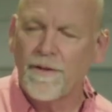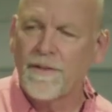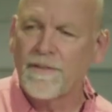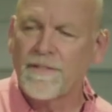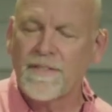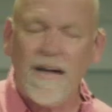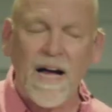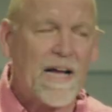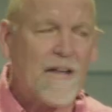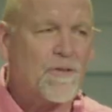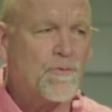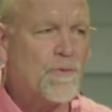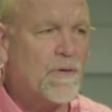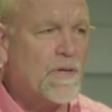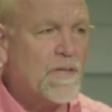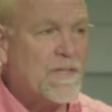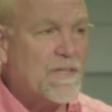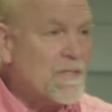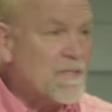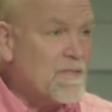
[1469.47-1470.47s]
Doctrine
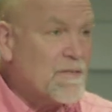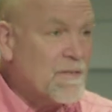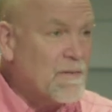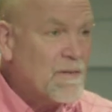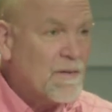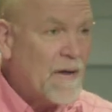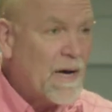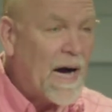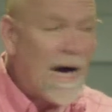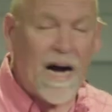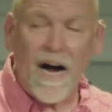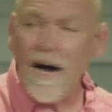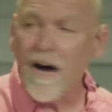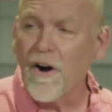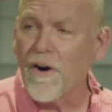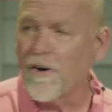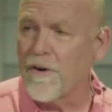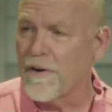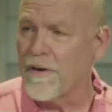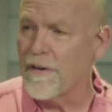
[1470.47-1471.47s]
is
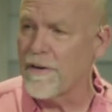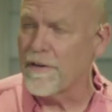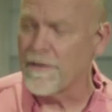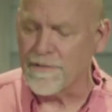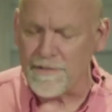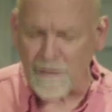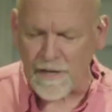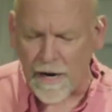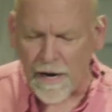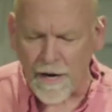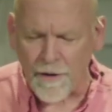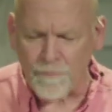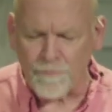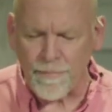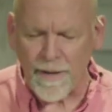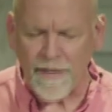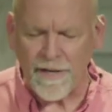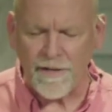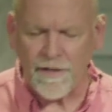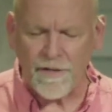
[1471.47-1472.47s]
hard and it's
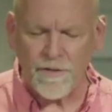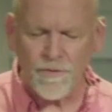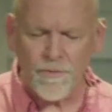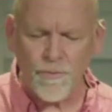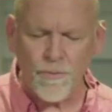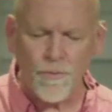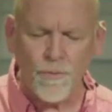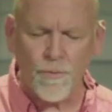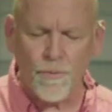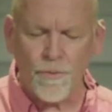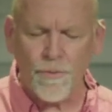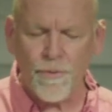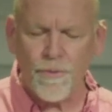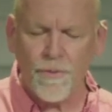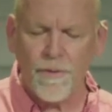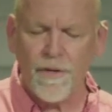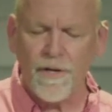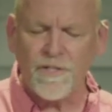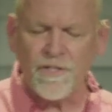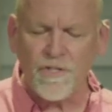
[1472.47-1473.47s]
unbending truth.
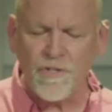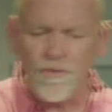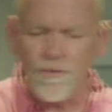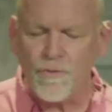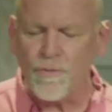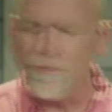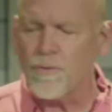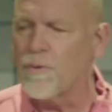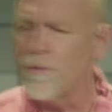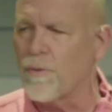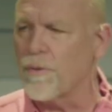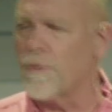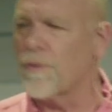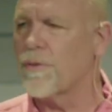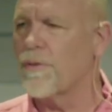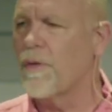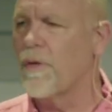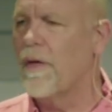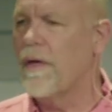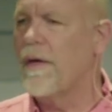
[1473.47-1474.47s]
It's truth.
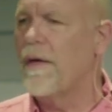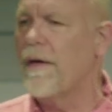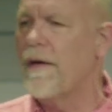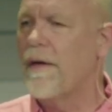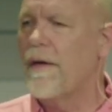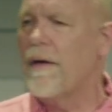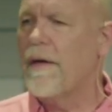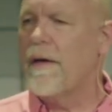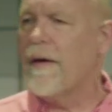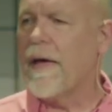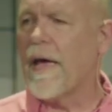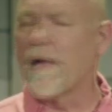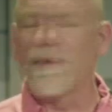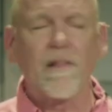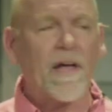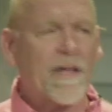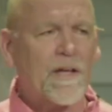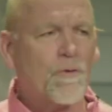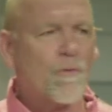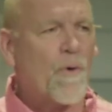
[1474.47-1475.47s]
And
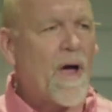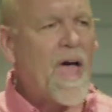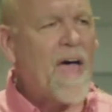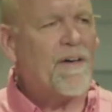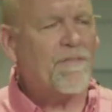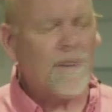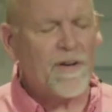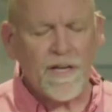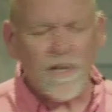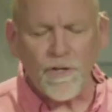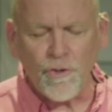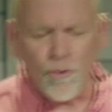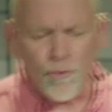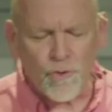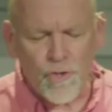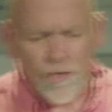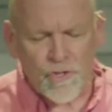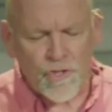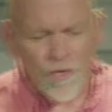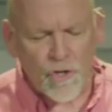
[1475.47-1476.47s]
like gravity, you
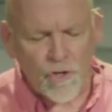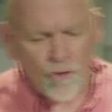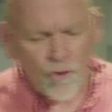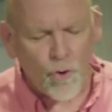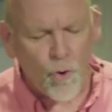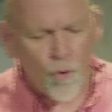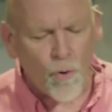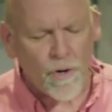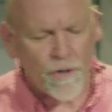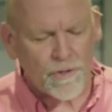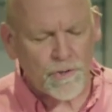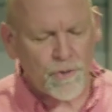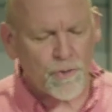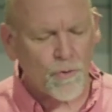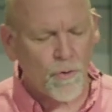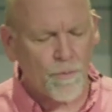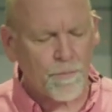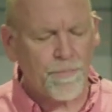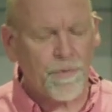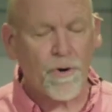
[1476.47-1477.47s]
just ignore it your
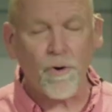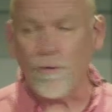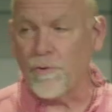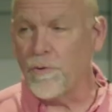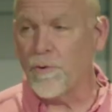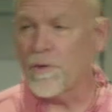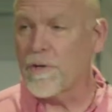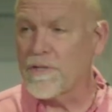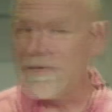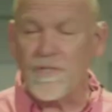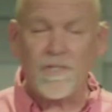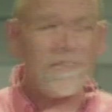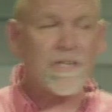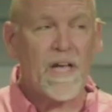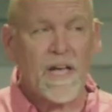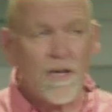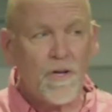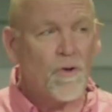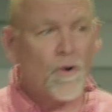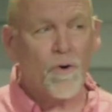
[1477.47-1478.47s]
own peril. You can say
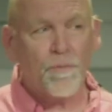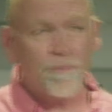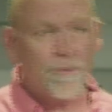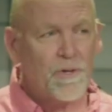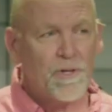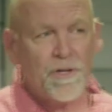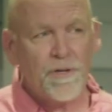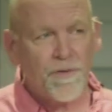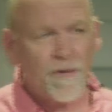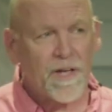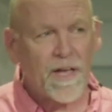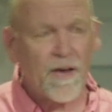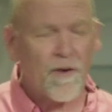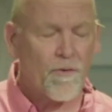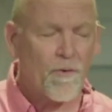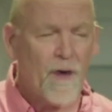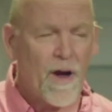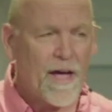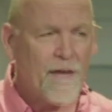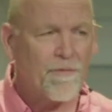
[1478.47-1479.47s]
you don't believe in
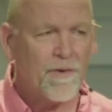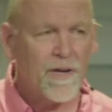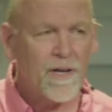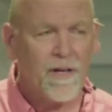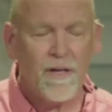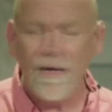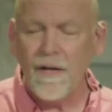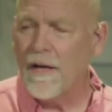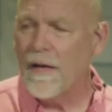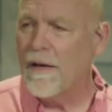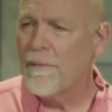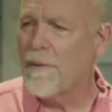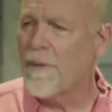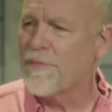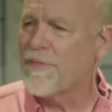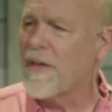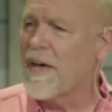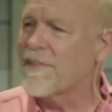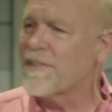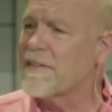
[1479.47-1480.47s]
gravity, but
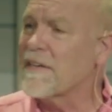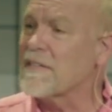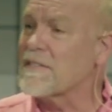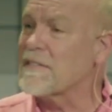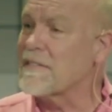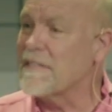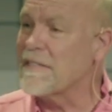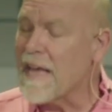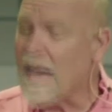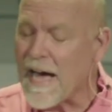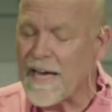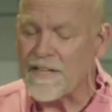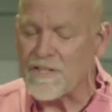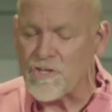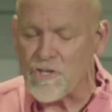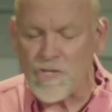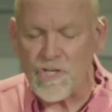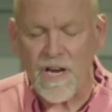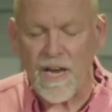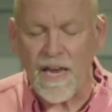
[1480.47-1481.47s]
that does not
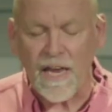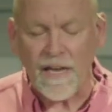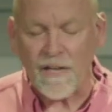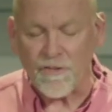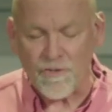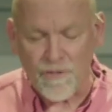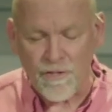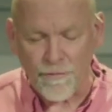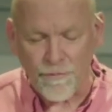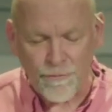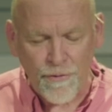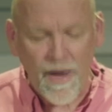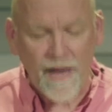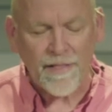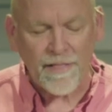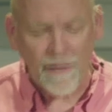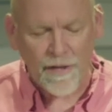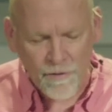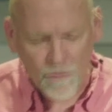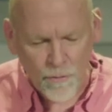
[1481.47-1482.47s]
change the fact
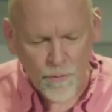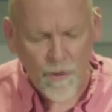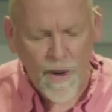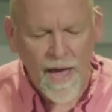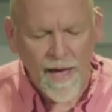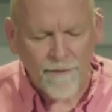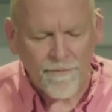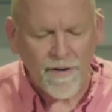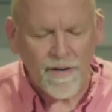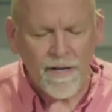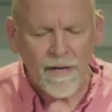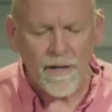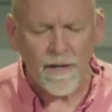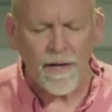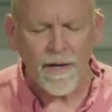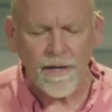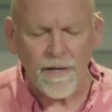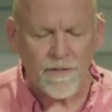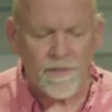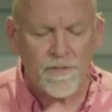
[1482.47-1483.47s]
that gravity
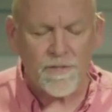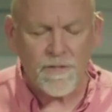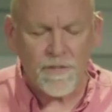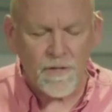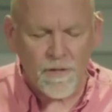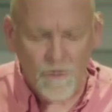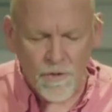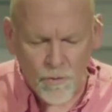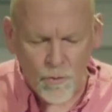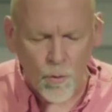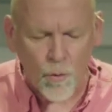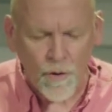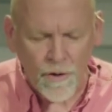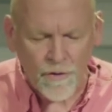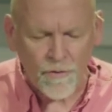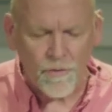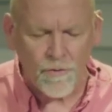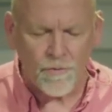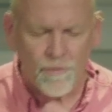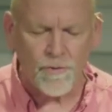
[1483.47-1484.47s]
is
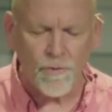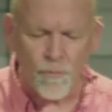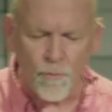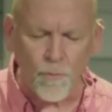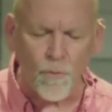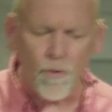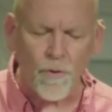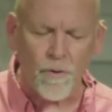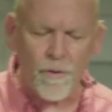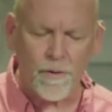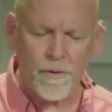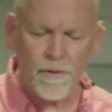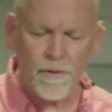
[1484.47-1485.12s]
going to work.